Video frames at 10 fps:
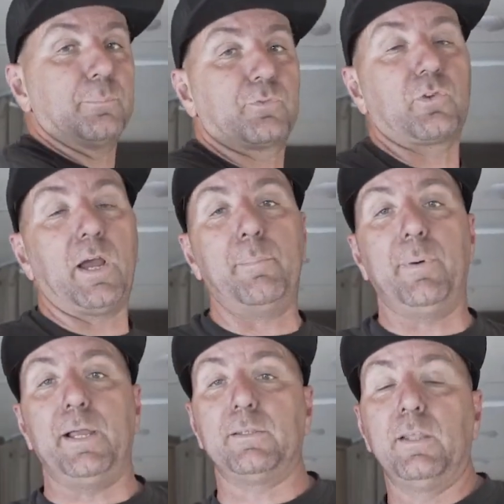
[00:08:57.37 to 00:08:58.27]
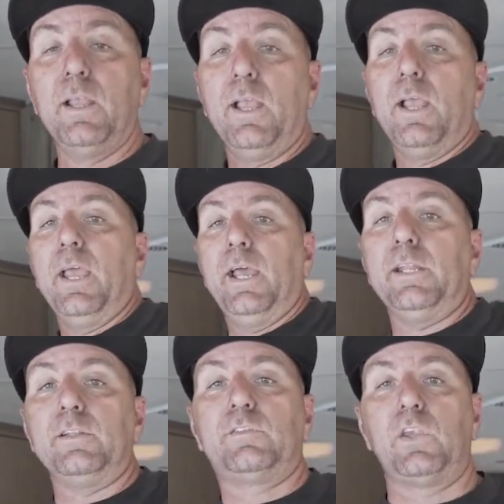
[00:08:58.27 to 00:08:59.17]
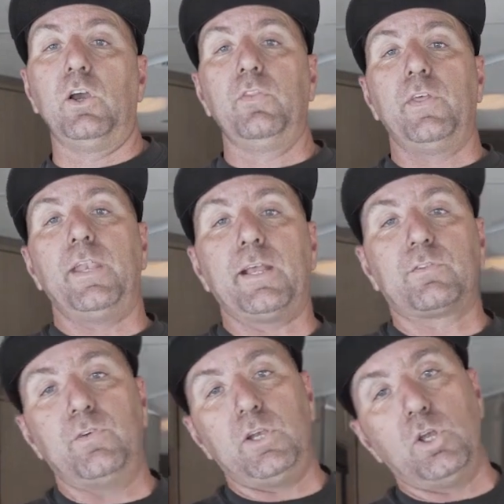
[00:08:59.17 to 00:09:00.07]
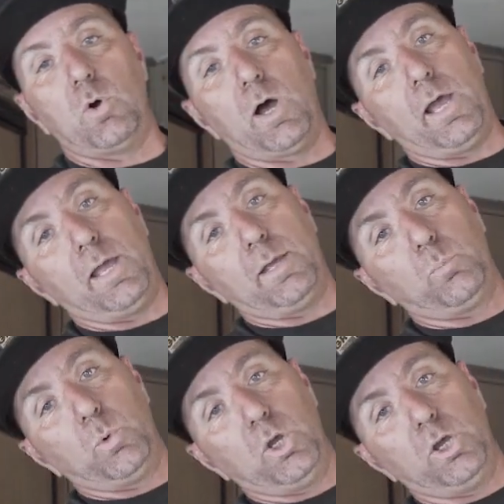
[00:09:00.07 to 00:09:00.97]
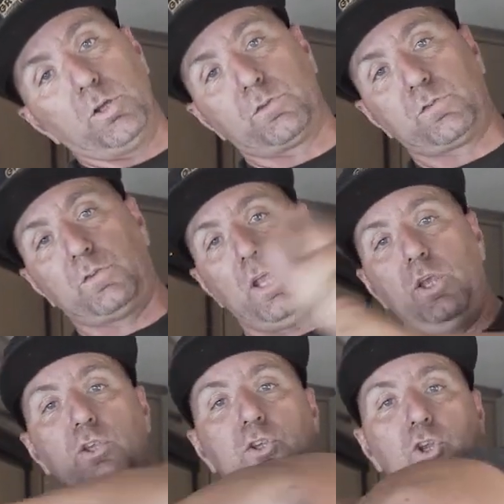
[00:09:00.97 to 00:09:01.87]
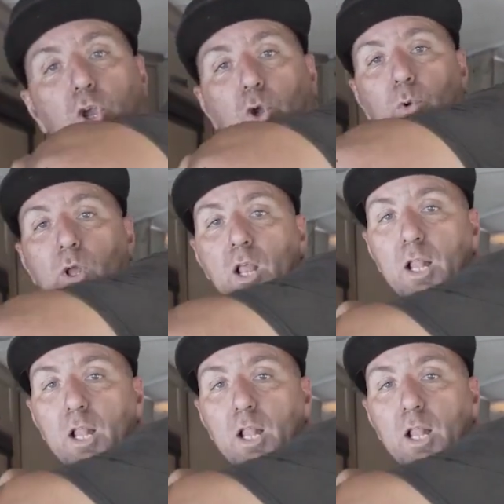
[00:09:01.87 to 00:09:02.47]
subscribe button. And until the next video, I will see you